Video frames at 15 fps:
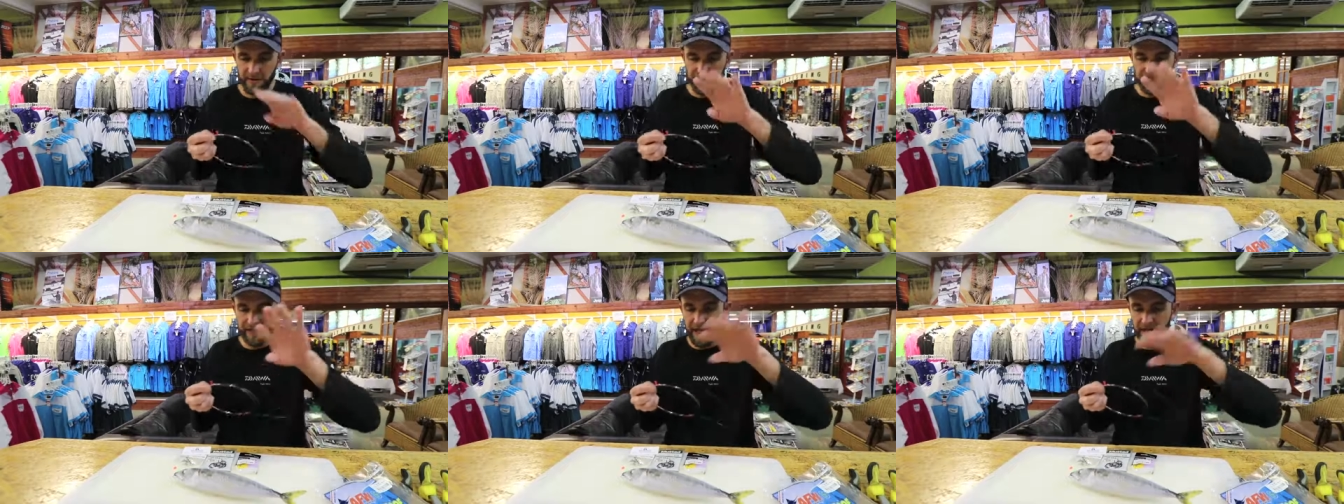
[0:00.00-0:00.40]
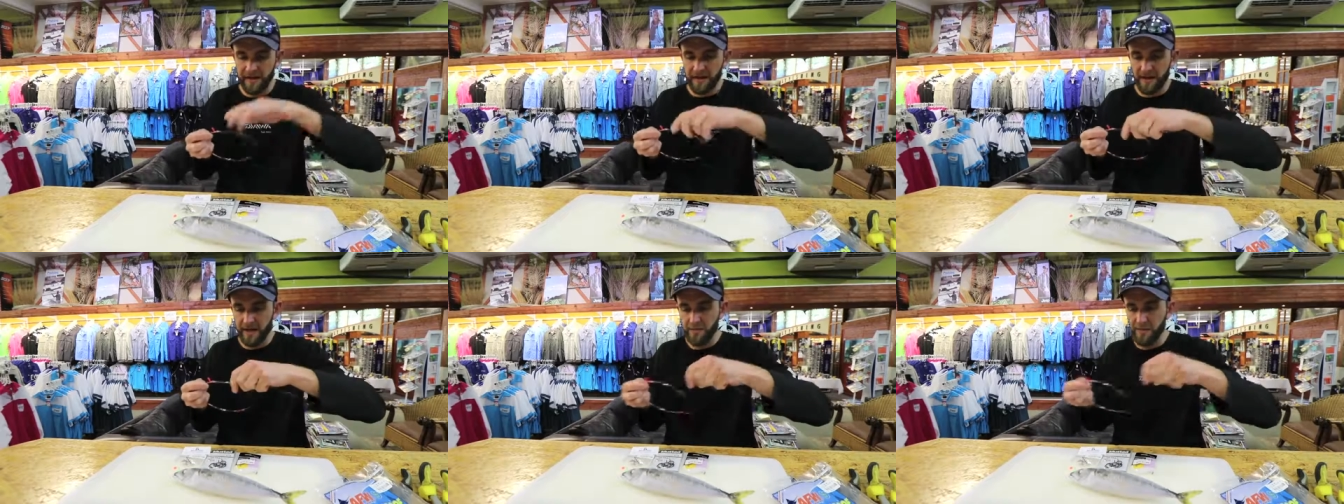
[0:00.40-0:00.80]
a
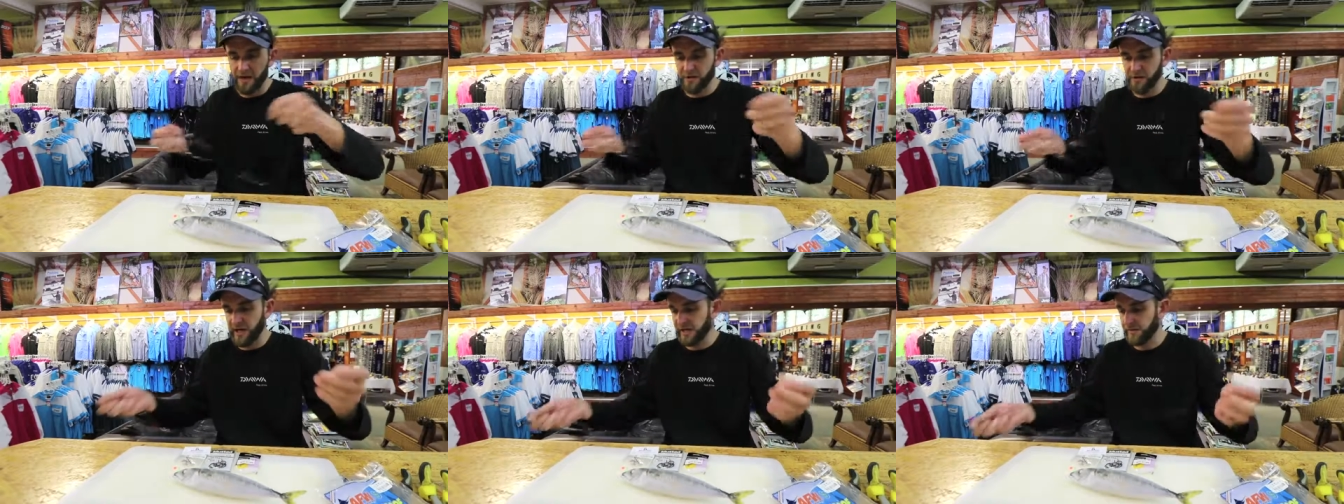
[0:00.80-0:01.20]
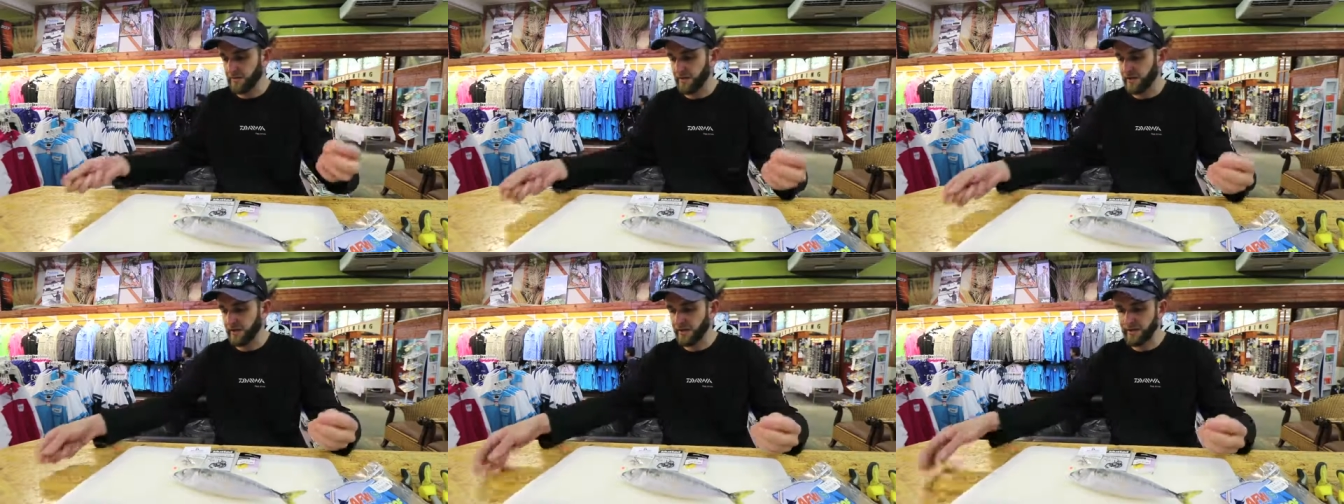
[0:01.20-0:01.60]
standard dead bait trace
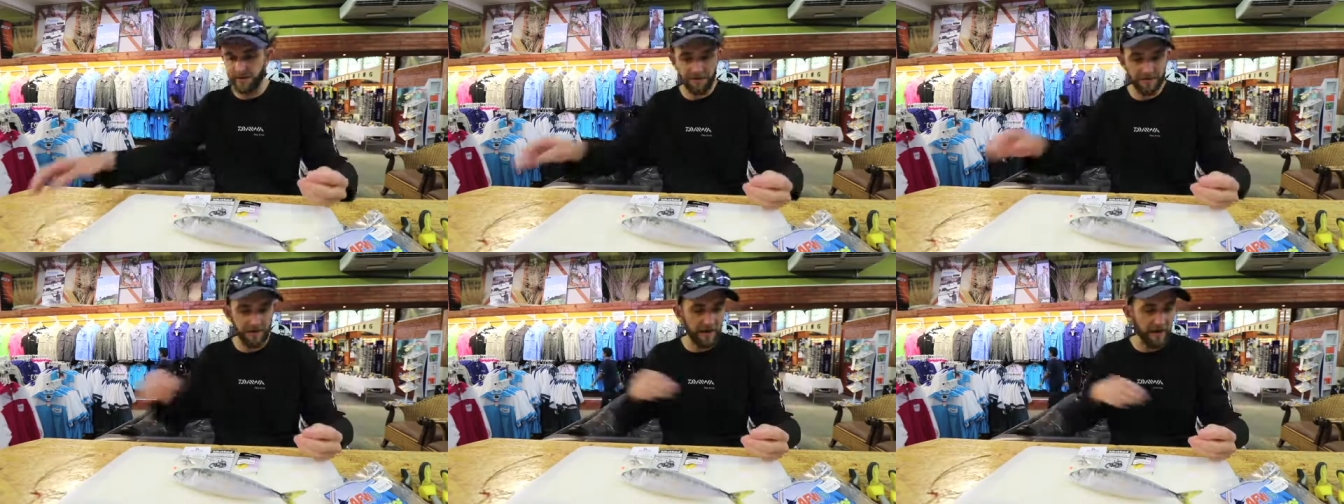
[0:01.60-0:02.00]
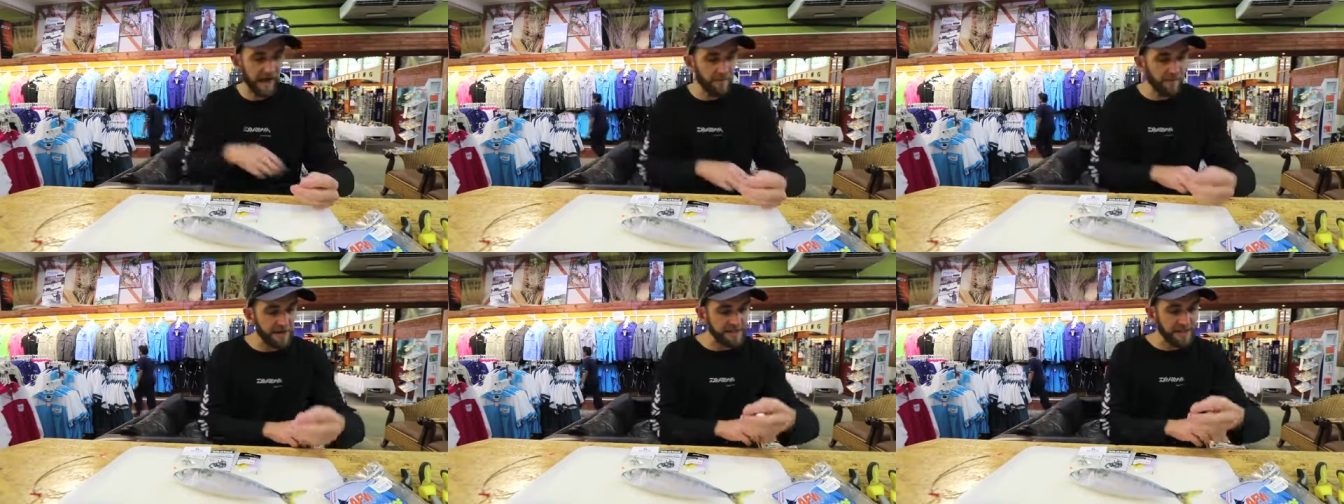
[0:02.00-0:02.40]
because the
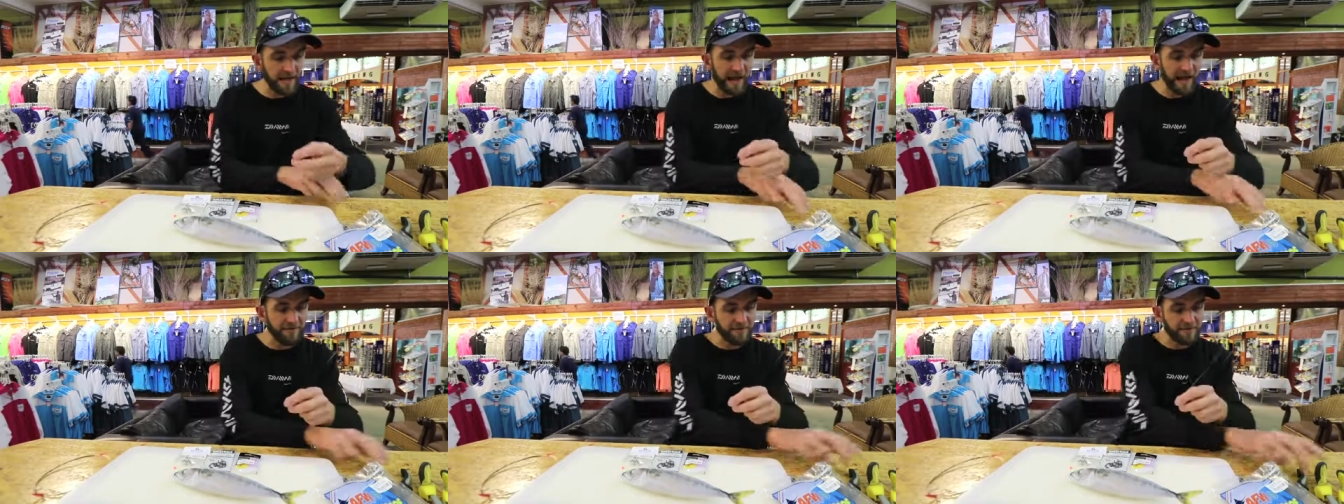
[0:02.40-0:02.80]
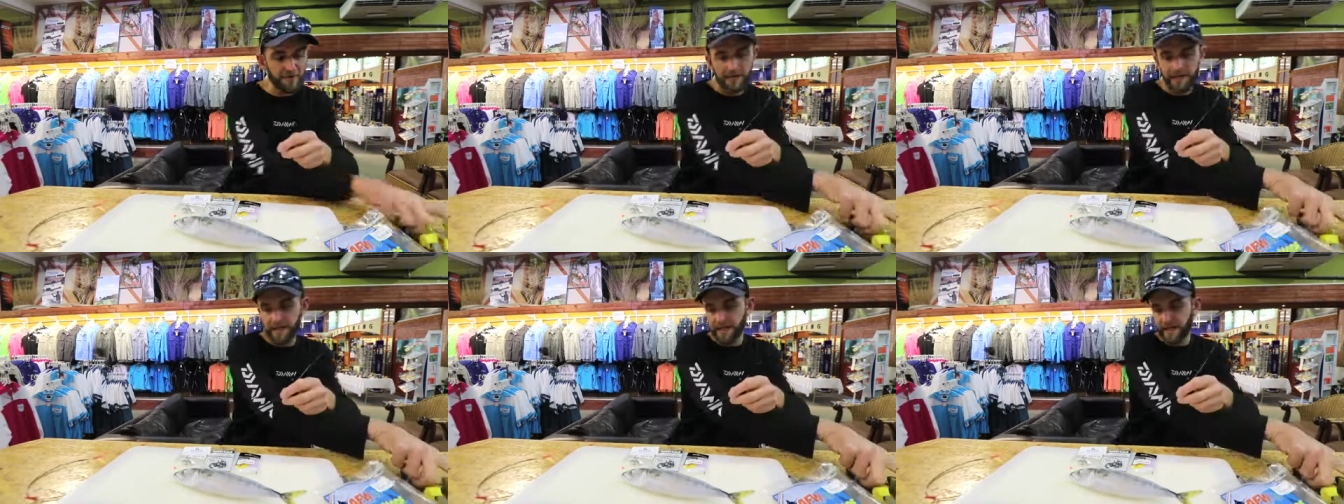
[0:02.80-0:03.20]
live bait's alive, so
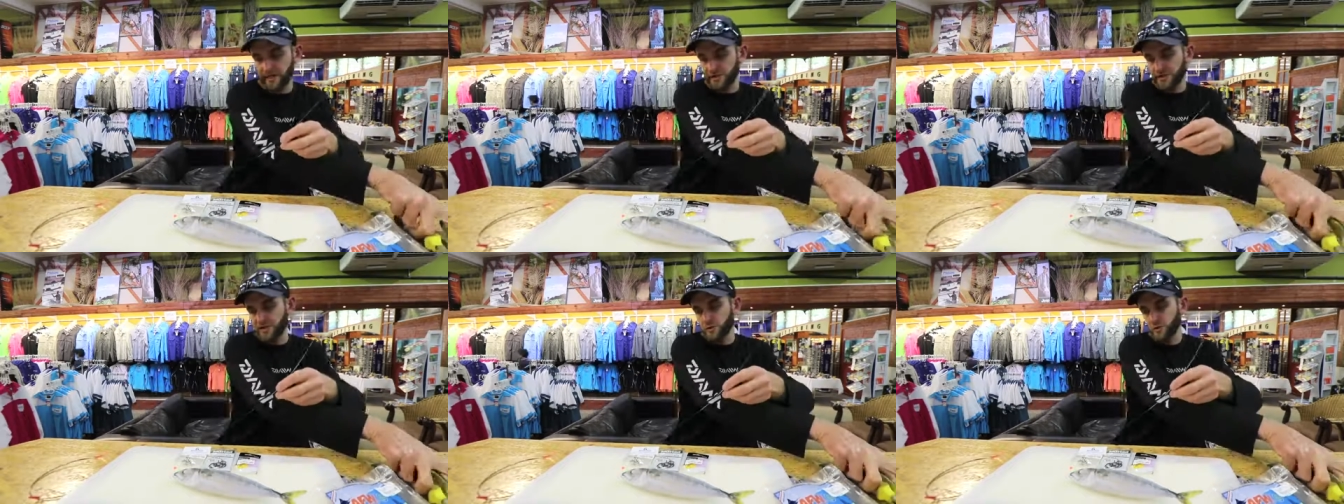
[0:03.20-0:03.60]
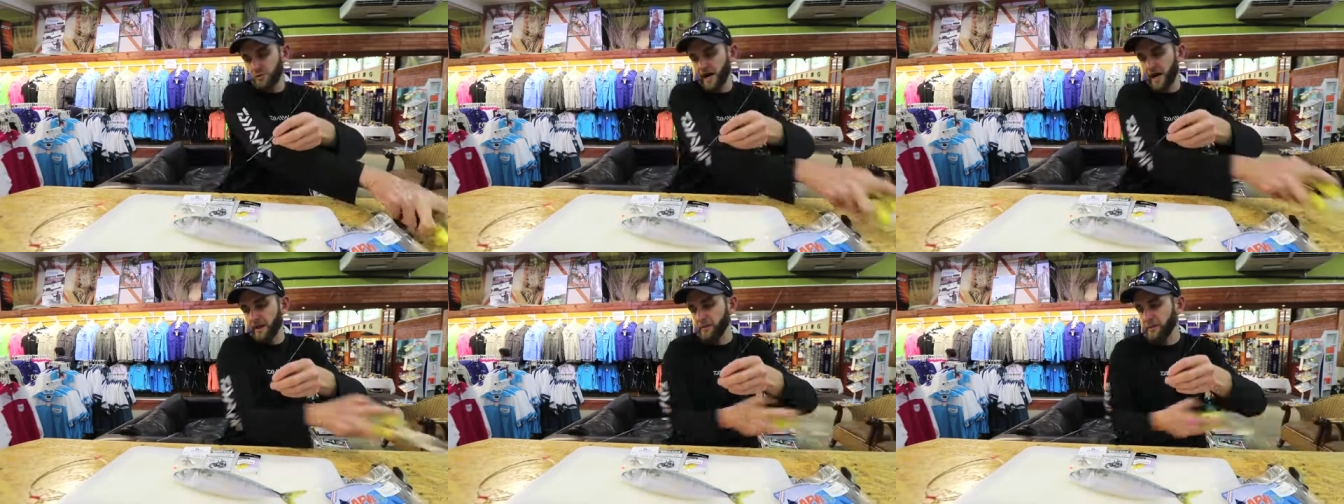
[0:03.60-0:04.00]
he can actually
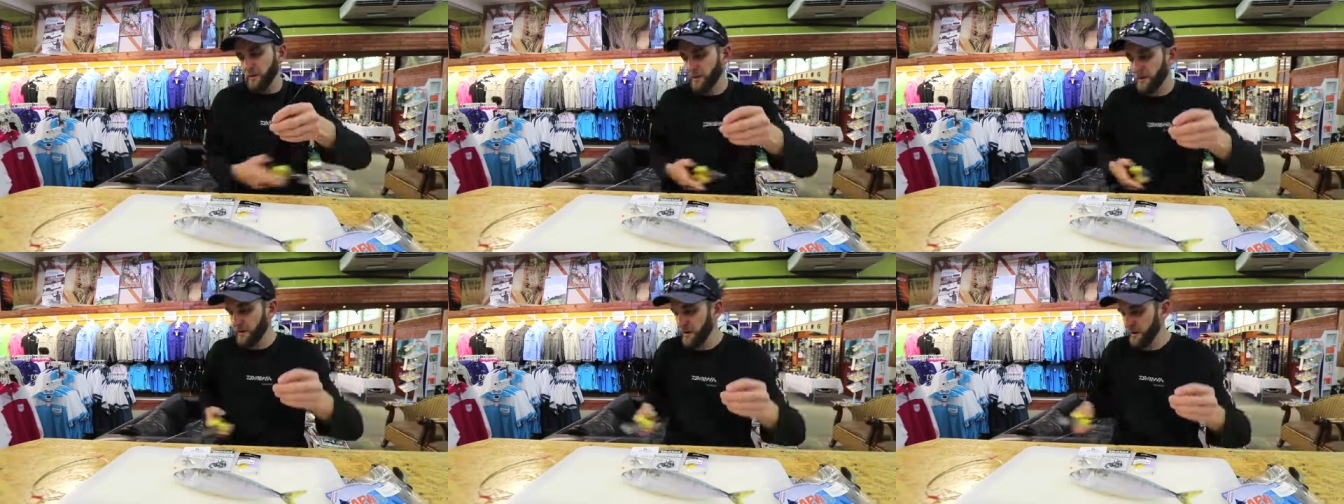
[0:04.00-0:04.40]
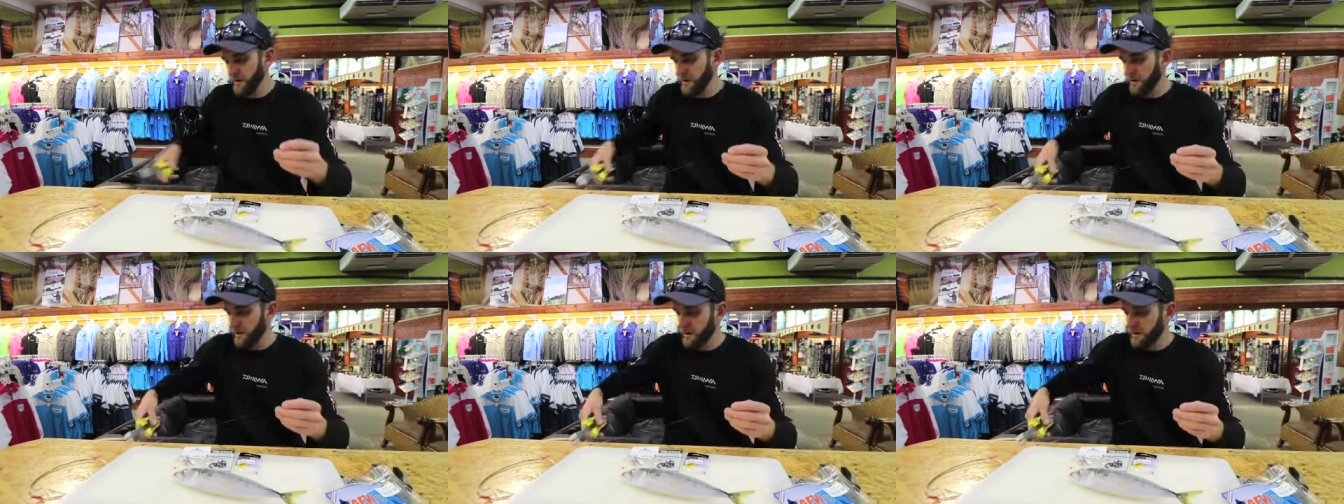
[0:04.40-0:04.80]
swim up
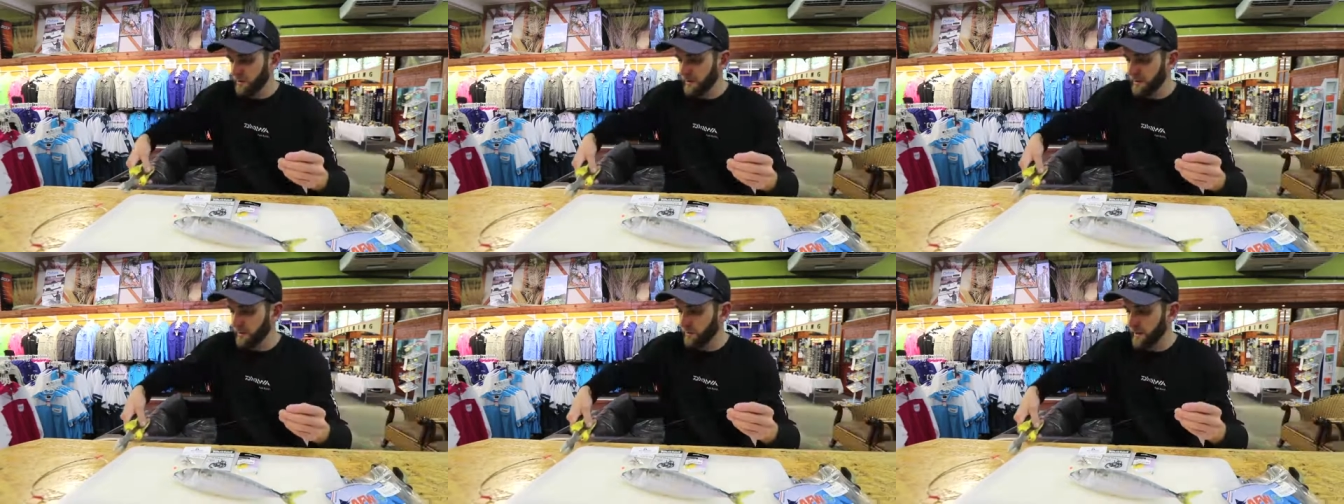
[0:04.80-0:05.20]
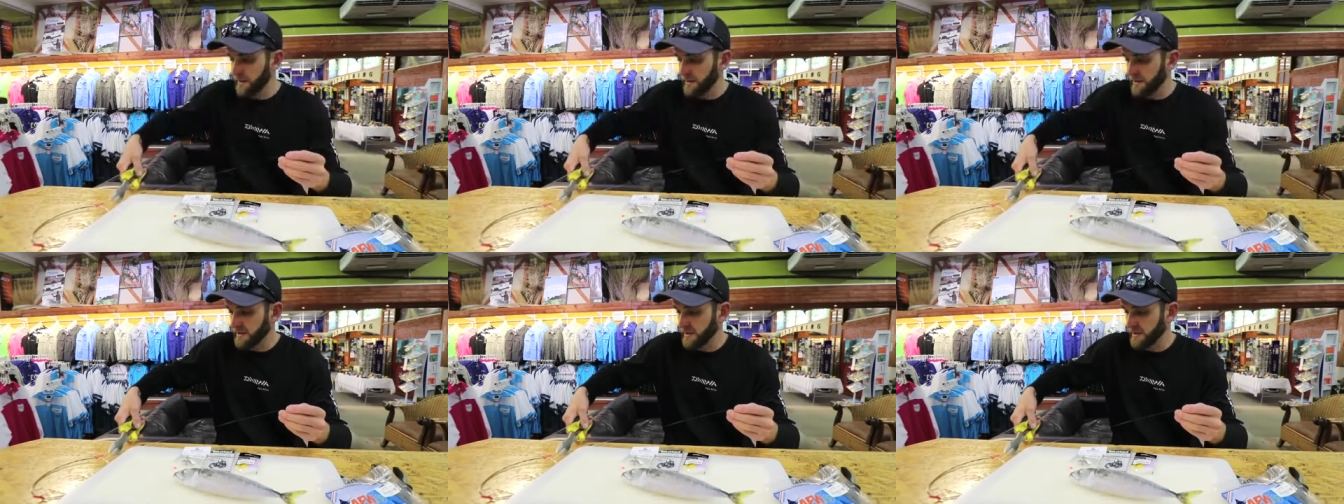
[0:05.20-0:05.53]
the lead wire.